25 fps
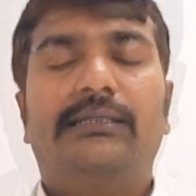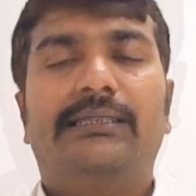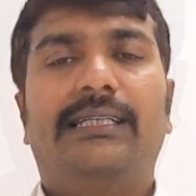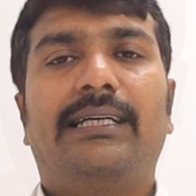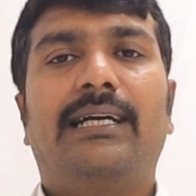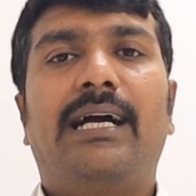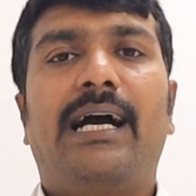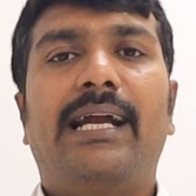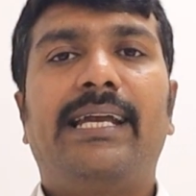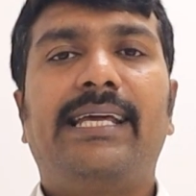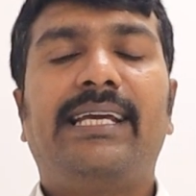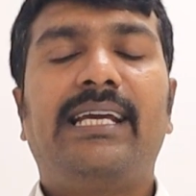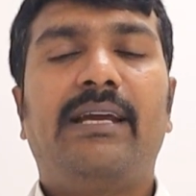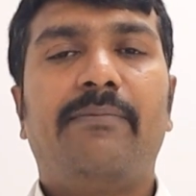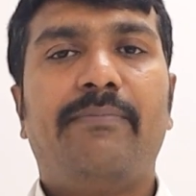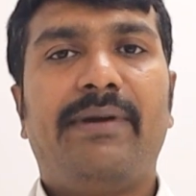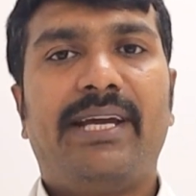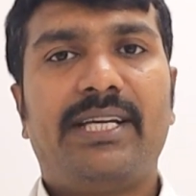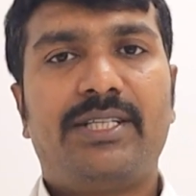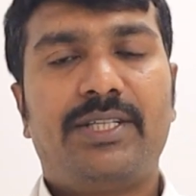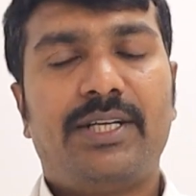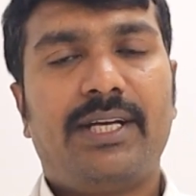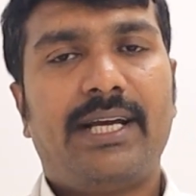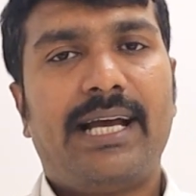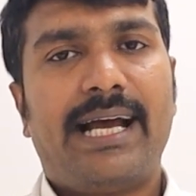Regarding
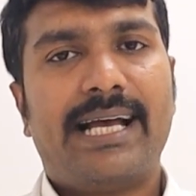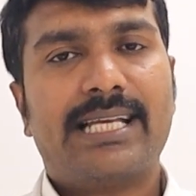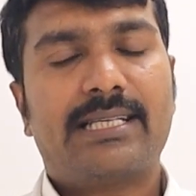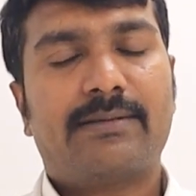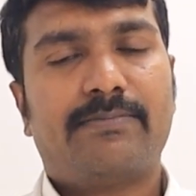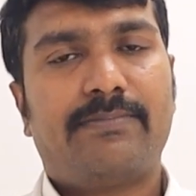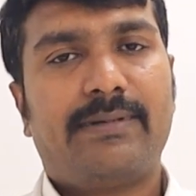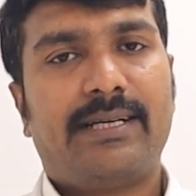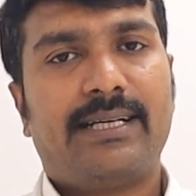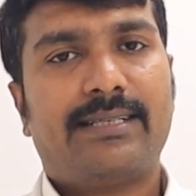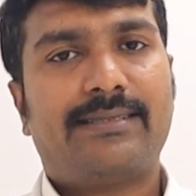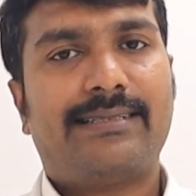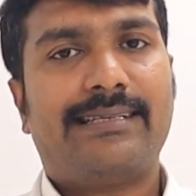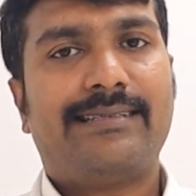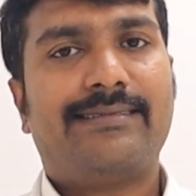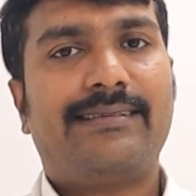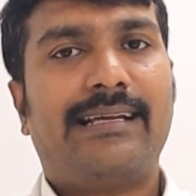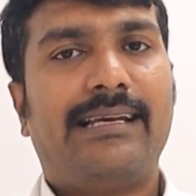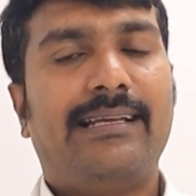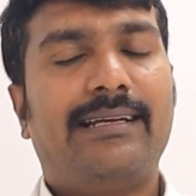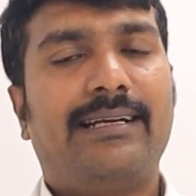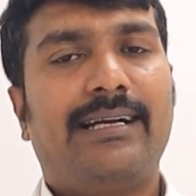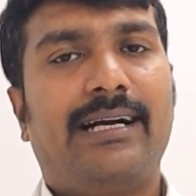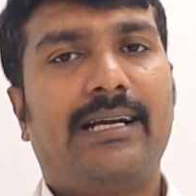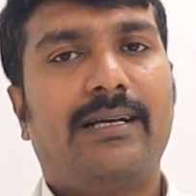imaging aspects in
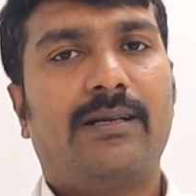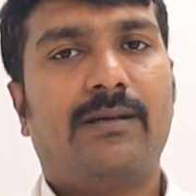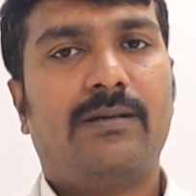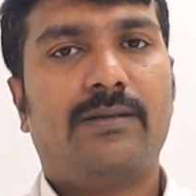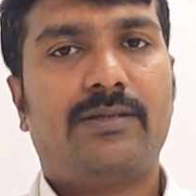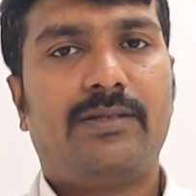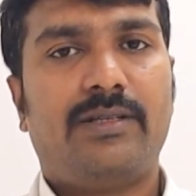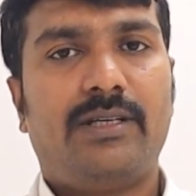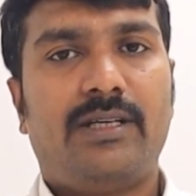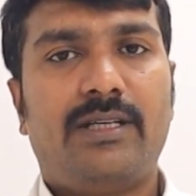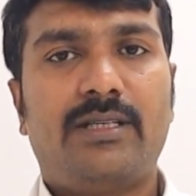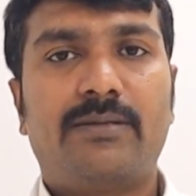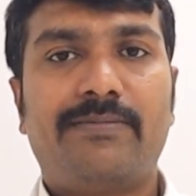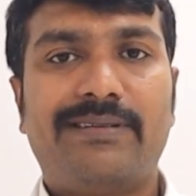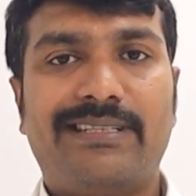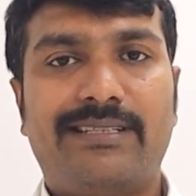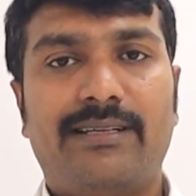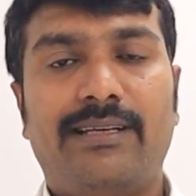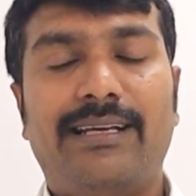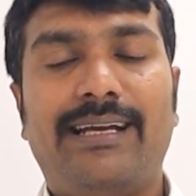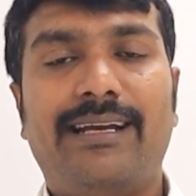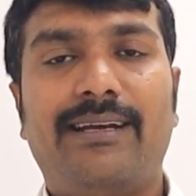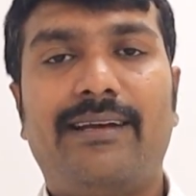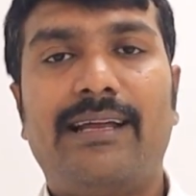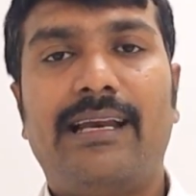telecardiology,
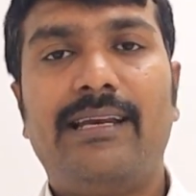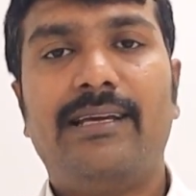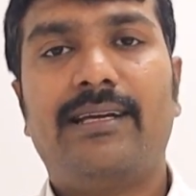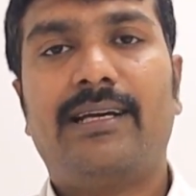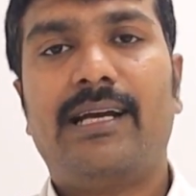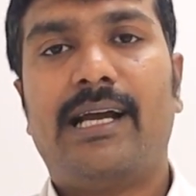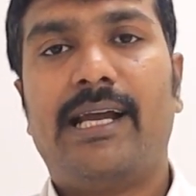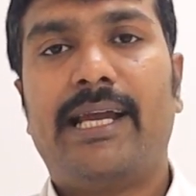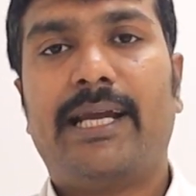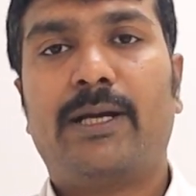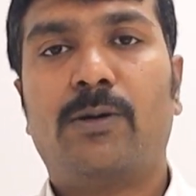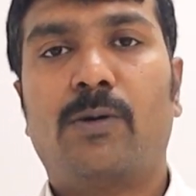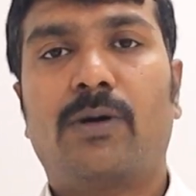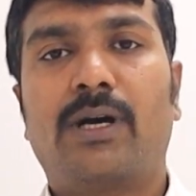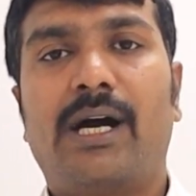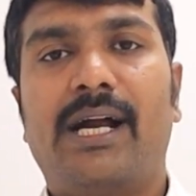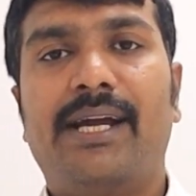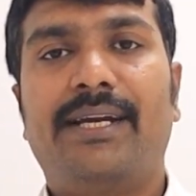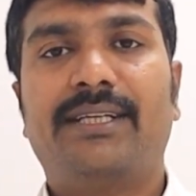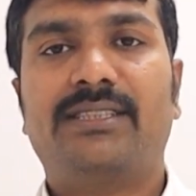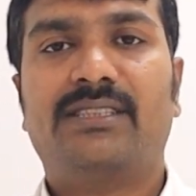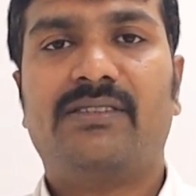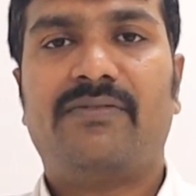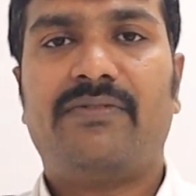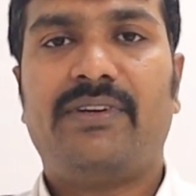especially in
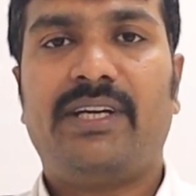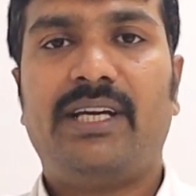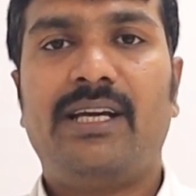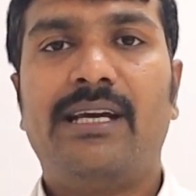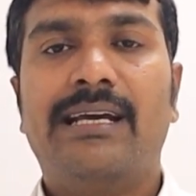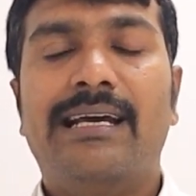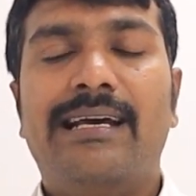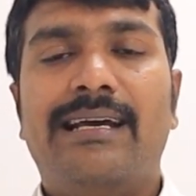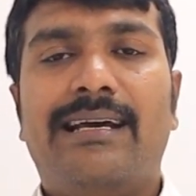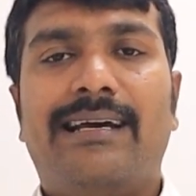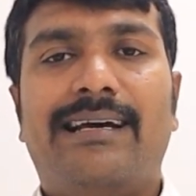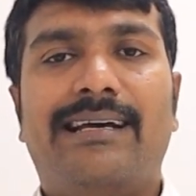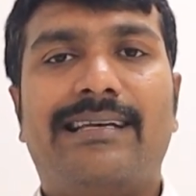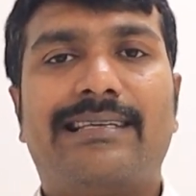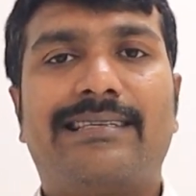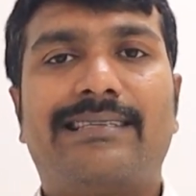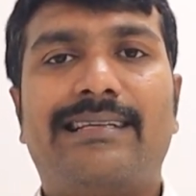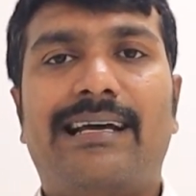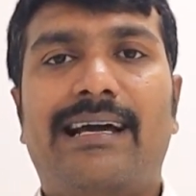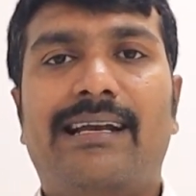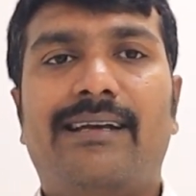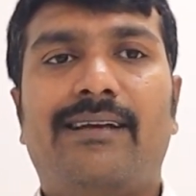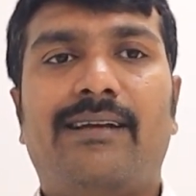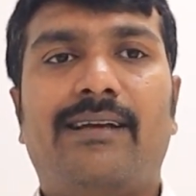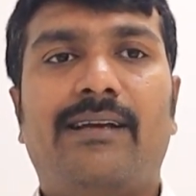tele-echocardiography, a
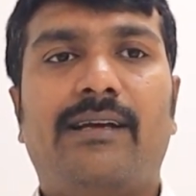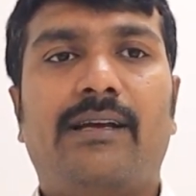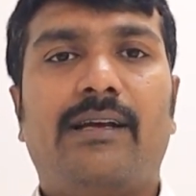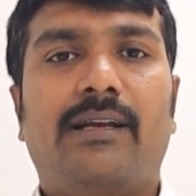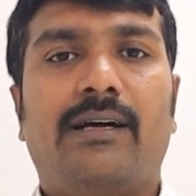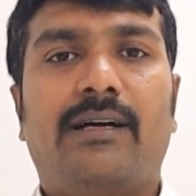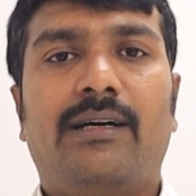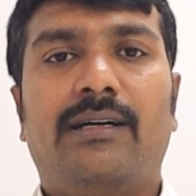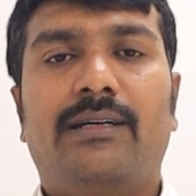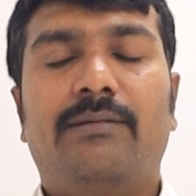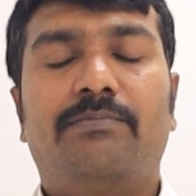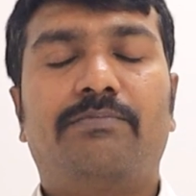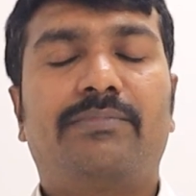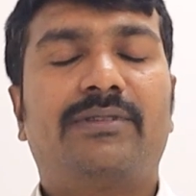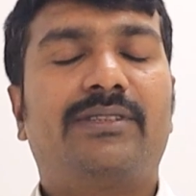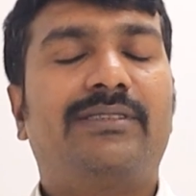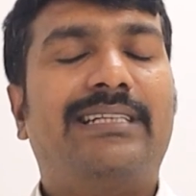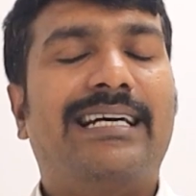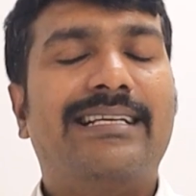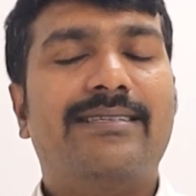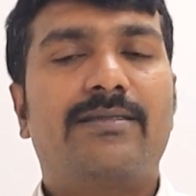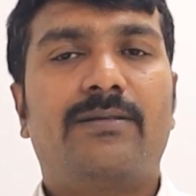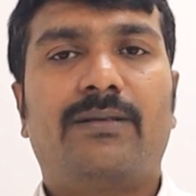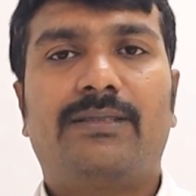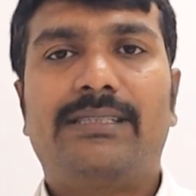standard
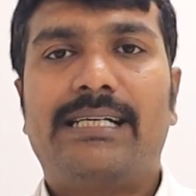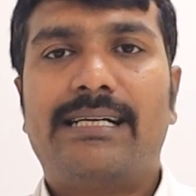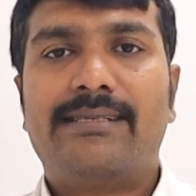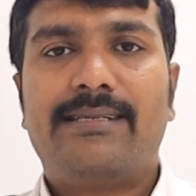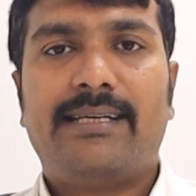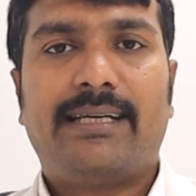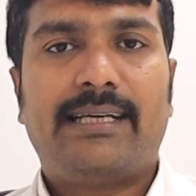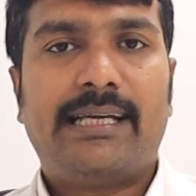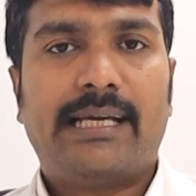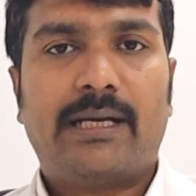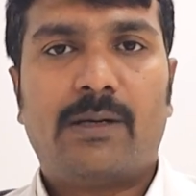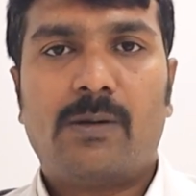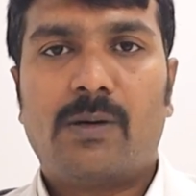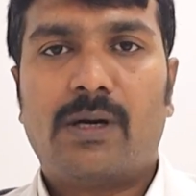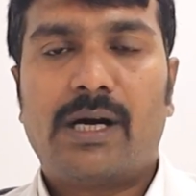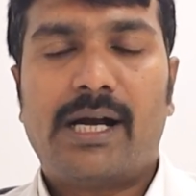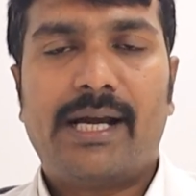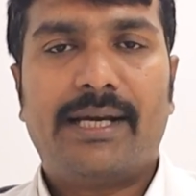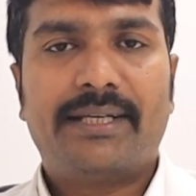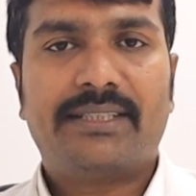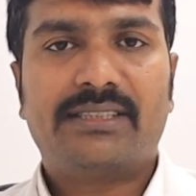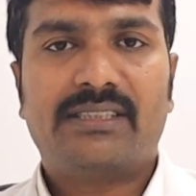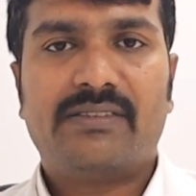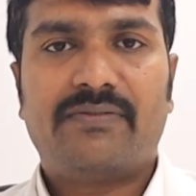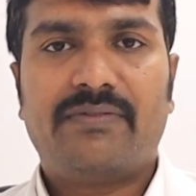transthoracic
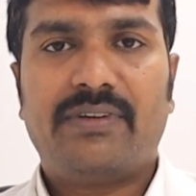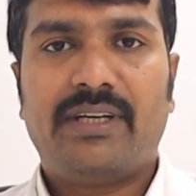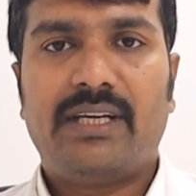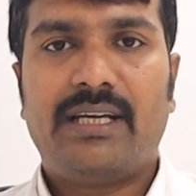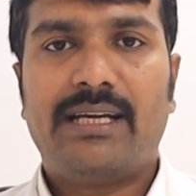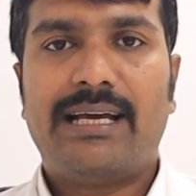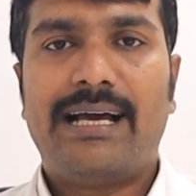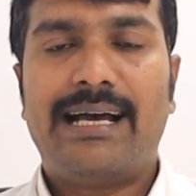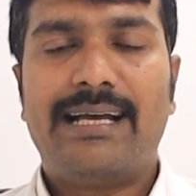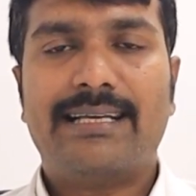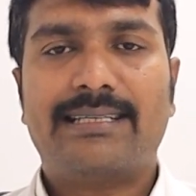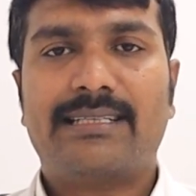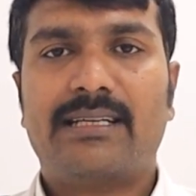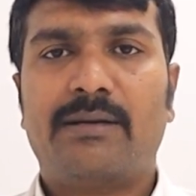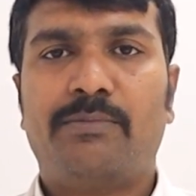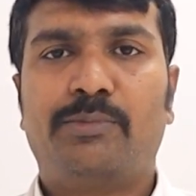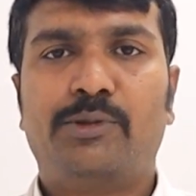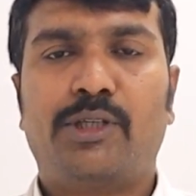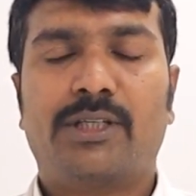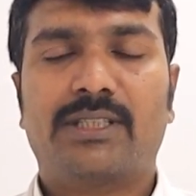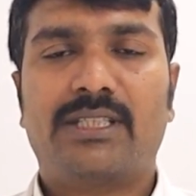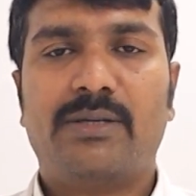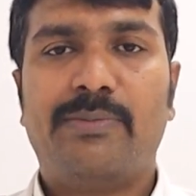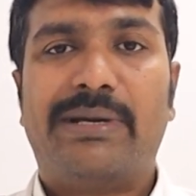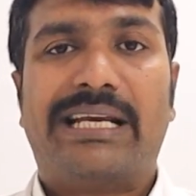echocardiography has
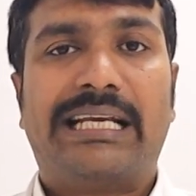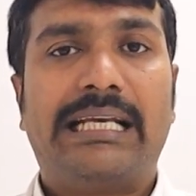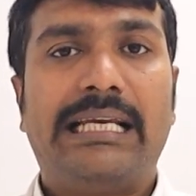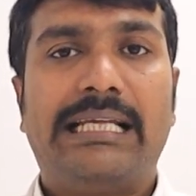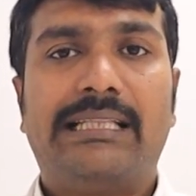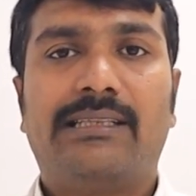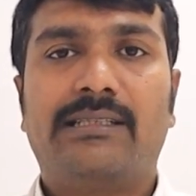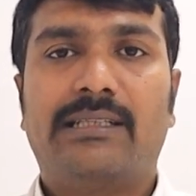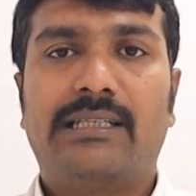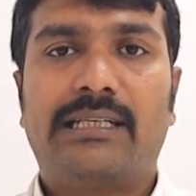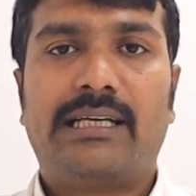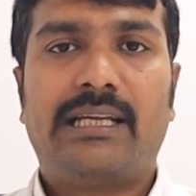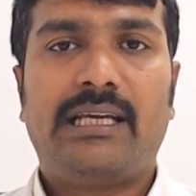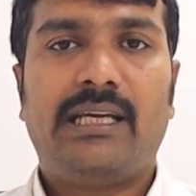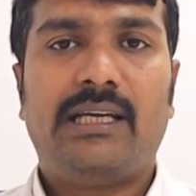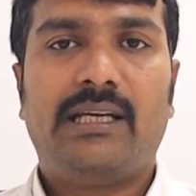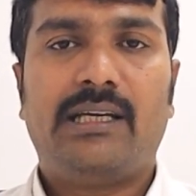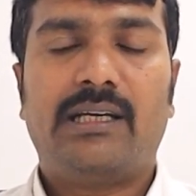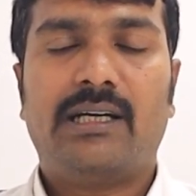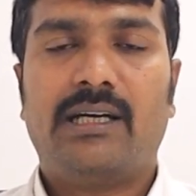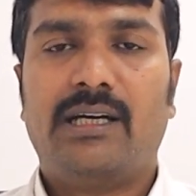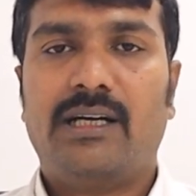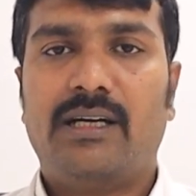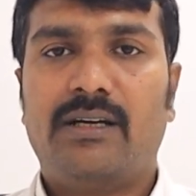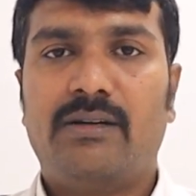approximately
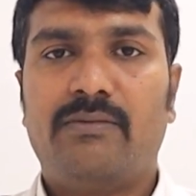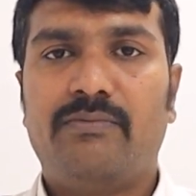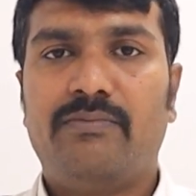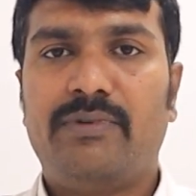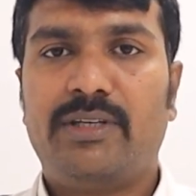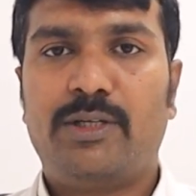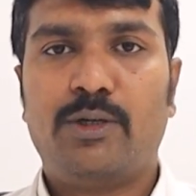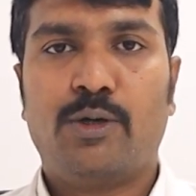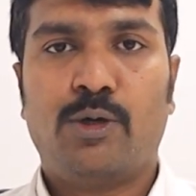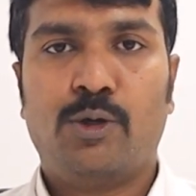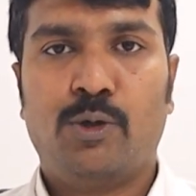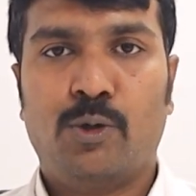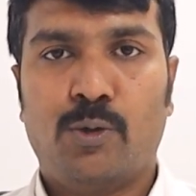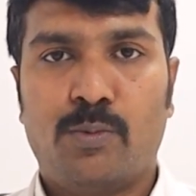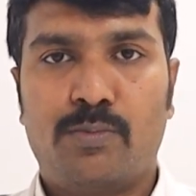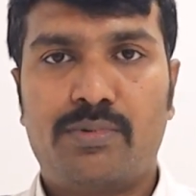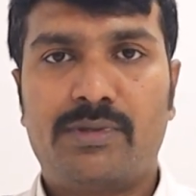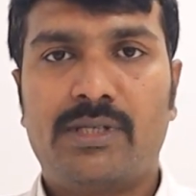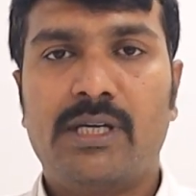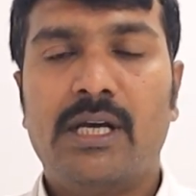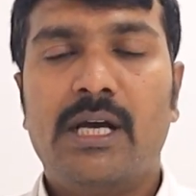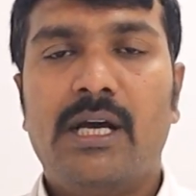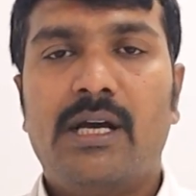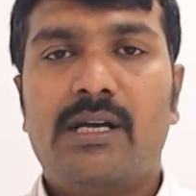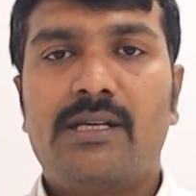30 video
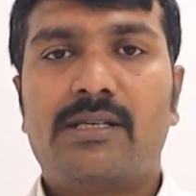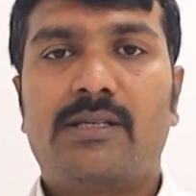loops.